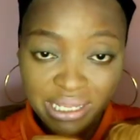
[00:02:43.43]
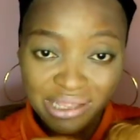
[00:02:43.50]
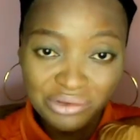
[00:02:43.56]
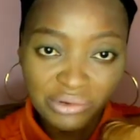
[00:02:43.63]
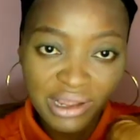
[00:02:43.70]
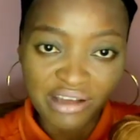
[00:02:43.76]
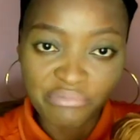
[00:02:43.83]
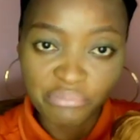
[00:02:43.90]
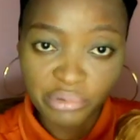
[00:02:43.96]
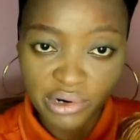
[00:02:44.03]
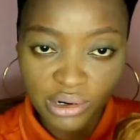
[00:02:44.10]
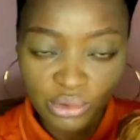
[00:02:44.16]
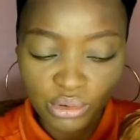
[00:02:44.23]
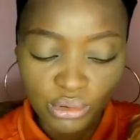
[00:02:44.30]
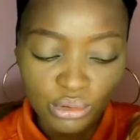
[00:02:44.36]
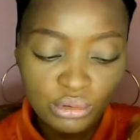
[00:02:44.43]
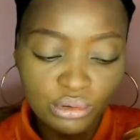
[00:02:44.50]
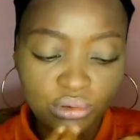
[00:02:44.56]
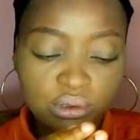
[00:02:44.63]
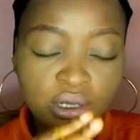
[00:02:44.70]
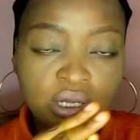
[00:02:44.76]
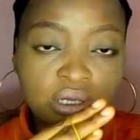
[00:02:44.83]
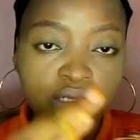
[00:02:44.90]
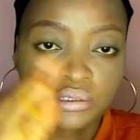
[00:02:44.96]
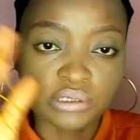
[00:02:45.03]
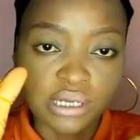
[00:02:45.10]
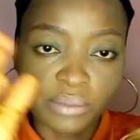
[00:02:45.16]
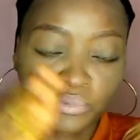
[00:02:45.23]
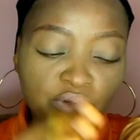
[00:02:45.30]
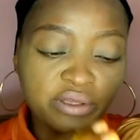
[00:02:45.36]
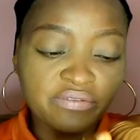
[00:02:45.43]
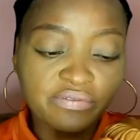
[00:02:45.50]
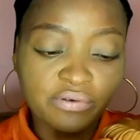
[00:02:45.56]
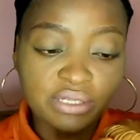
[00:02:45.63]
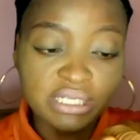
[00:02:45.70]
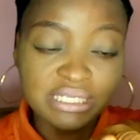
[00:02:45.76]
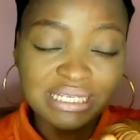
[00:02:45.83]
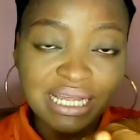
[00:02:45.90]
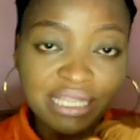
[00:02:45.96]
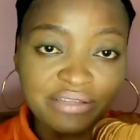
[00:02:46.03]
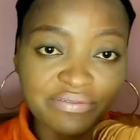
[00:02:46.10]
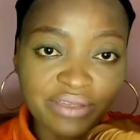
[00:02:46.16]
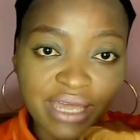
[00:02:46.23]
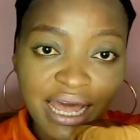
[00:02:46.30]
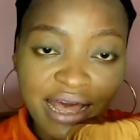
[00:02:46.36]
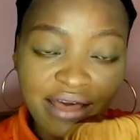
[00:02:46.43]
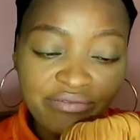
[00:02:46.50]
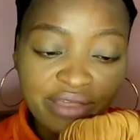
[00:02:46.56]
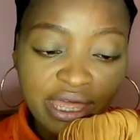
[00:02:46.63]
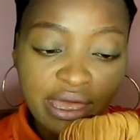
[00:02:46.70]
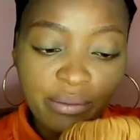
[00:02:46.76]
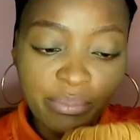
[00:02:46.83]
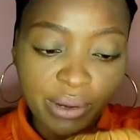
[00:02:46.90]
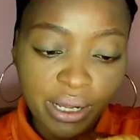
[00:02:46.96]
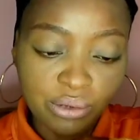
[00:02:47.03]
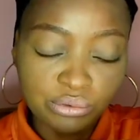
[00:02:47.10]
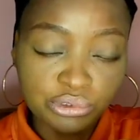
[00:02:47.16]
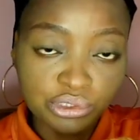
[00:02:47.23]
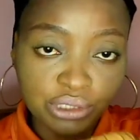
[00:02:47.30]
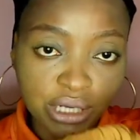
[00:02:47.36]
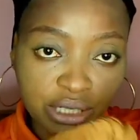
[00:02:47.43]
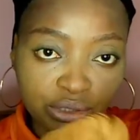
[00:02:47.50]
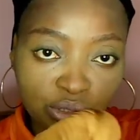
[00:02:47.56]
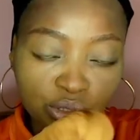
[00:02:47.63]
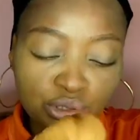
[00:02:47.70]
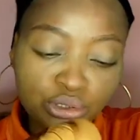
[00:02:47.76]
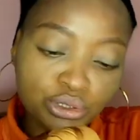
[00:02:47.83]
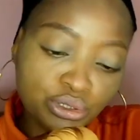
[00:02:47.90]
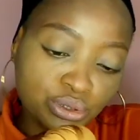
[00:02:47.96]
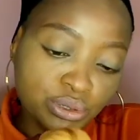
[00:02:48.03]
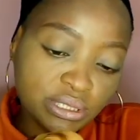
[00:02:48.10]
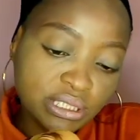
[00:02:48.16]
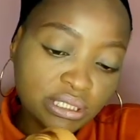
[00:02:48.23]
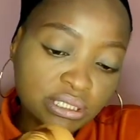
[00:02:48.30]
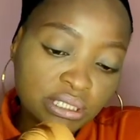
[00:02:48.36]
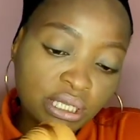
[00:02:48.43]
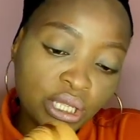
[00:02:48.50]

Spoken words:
I don't have brown color, so I'm going for this. And if you had hair band, you can also use it.